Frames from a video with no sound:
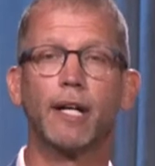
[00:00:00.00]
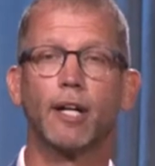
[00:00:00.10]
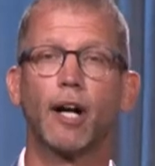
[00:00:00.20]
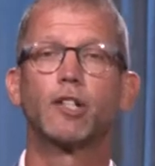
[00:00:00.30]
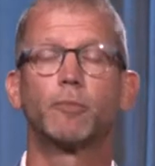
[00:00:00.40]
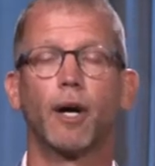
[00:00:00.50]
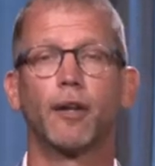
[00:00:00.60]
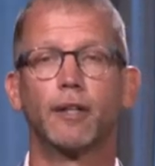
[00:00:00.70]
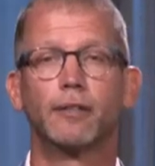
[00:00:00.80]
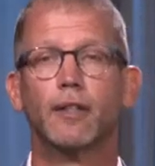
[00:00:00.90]
my youngest
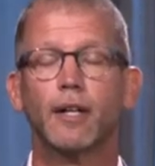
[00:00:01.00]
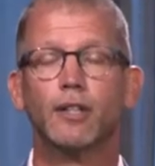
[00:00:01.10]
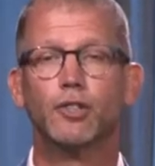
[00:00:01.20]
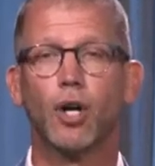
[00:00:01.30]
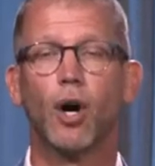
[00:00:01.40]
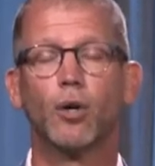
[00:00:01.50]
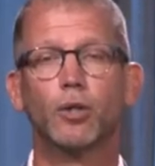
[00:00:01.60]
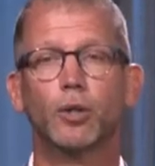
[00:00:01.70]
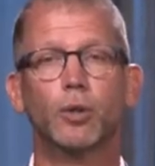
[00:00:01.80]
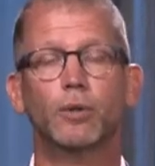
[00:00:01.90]
brother, Joe,
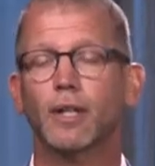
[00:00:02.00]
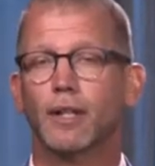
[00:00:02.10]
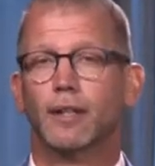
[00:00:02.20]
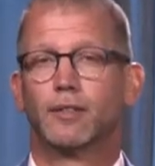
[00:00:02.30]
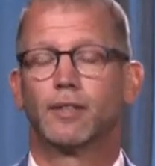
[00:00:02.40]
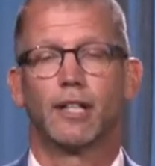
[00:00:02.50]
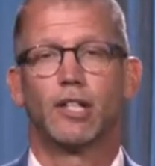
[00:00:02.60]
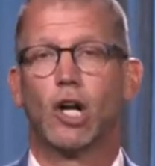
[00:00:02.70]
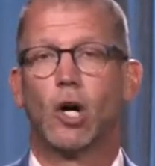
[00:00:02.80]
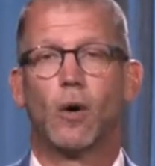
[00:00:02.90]
who said,
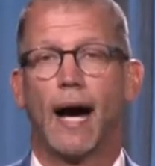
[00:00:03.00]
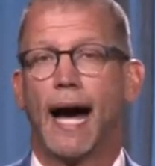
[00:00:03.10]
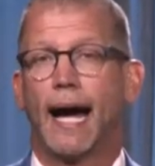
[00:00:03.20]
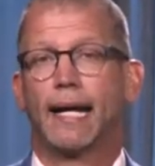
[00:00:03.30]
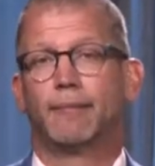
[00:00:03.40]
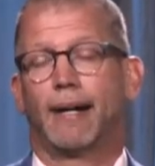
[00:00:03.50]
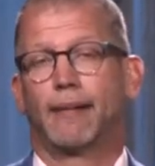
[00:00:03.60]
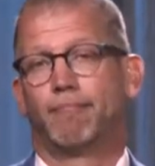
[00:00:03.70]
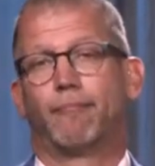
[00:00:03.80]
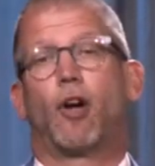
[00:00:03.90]
you know, I
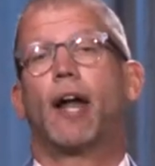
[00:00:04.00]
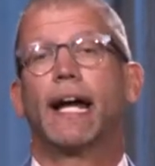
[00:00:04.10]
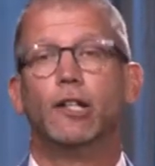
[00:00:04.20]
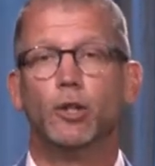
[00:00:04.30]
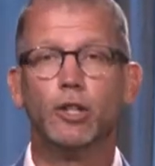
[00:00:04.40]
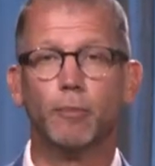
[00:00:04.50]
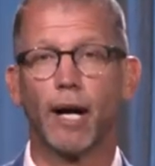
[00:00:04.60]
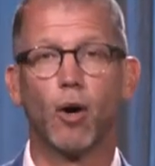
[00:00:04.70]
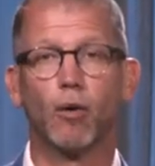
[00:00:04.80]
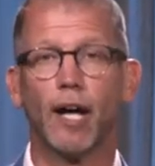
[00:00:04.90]
thought I knew you
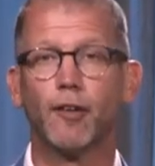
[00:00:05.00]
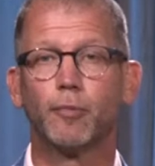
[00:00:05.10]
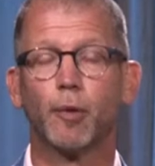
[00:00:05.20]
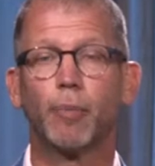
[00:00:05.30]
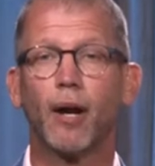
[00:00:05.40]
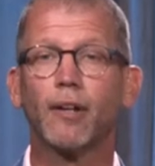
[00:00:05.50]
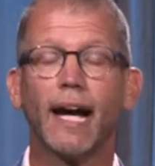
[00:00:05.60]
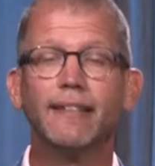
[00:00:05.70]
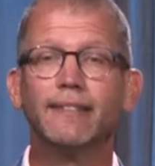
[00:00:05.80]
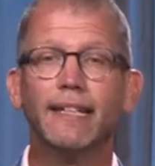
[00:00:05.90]
my whole life, but apparently
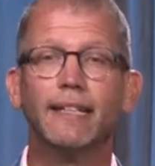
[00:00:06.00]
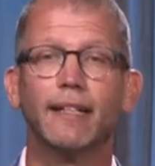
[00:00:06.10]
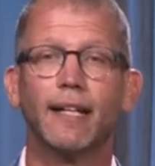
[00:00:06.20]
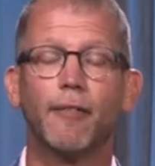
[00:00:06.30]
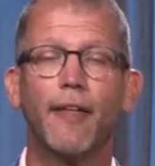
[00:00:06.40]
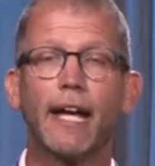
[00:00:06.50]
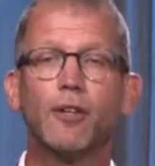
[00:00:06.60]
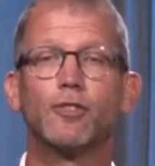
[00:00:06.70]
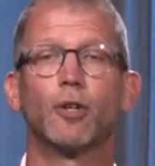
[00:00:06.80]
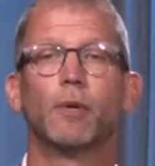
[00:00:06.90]
I didn't. And thank
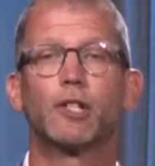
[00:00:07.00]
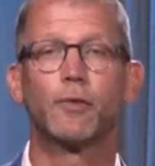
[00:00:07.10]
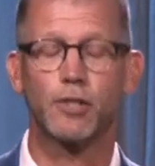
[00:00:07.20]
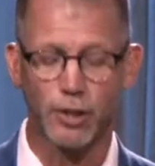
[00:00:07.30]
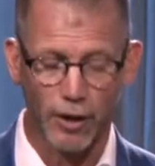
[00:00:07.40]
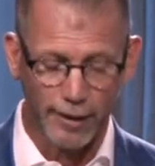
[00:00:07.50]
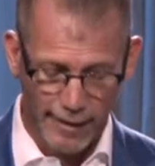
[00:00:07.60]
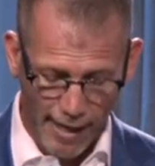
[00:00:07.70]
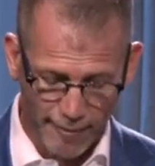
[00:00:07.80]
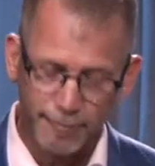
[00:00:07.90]
you so much for sharing
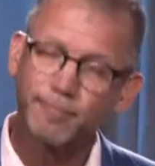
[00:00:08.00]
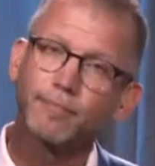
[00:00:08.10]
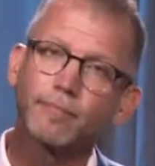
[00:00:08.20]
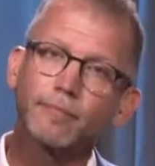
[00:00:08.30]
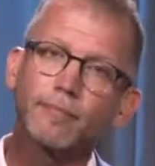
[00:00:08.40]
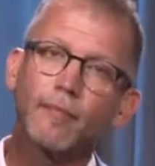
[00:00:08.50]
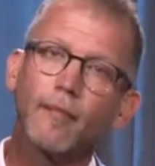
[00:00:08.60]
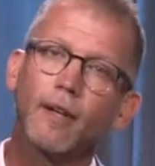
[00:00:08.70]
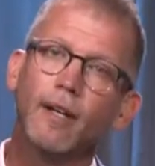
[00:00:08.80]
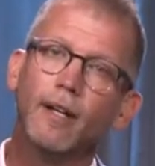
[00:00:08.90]
that.
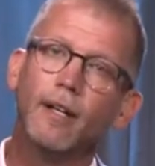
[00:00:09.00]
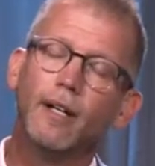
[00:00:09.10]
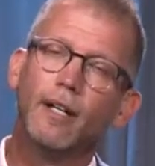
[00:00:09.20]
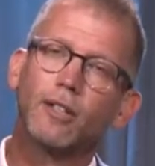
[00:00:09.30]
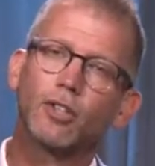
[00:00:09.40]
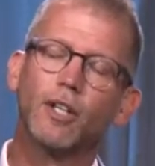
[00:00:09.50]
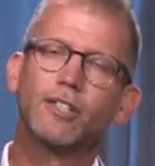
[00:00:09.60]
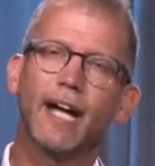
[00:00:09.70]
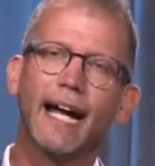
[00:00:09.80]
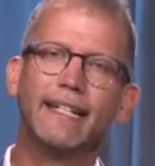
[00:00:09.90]
So
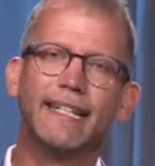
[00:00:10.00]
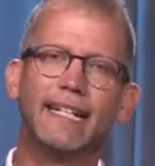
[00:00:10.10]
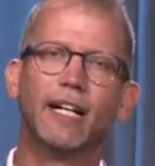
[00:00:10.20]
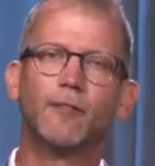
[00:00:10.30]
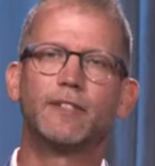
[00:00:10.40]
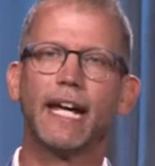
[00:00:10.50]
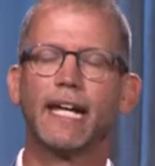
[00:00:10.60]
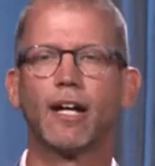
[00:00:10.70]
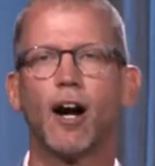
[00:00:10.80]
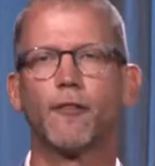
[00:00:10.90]
this idea of
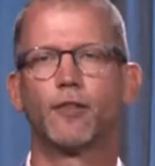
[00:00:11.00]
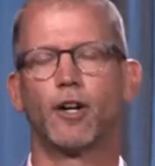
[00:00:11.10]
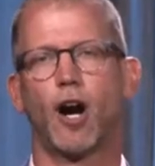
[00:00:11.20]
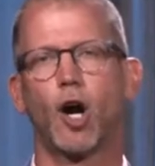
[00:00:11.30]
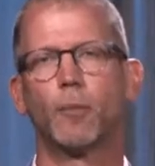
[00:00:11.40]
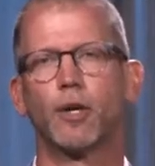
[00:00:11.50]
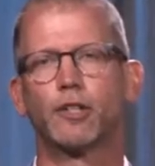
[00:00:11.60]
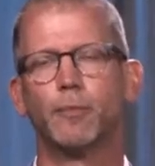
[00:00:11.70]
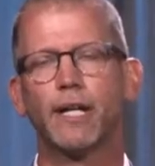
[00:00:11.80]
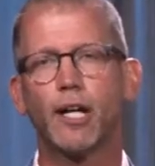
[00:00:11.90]
taking off your armor
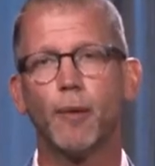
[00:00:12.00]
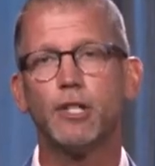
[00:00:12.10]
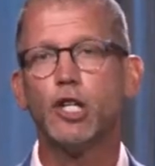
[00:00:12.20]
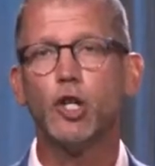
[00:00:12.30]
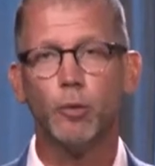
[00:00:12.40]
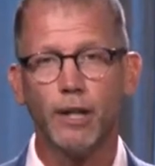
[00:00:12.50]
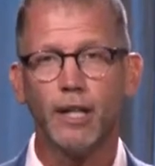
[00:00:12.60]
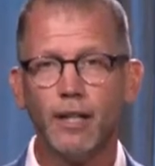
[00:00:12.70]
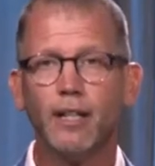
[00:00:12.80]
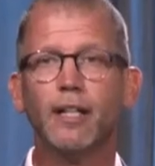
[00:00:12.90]
to become
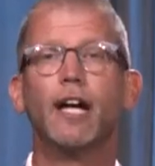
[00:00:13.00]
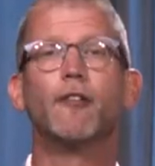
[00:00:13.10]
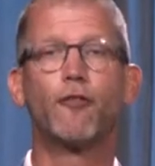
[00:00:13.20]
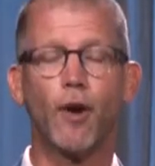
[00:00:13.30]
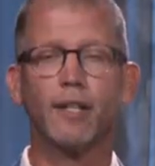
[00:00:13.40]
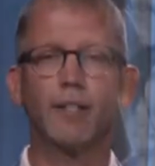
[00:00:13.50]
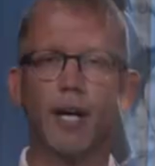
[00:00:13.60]
human in front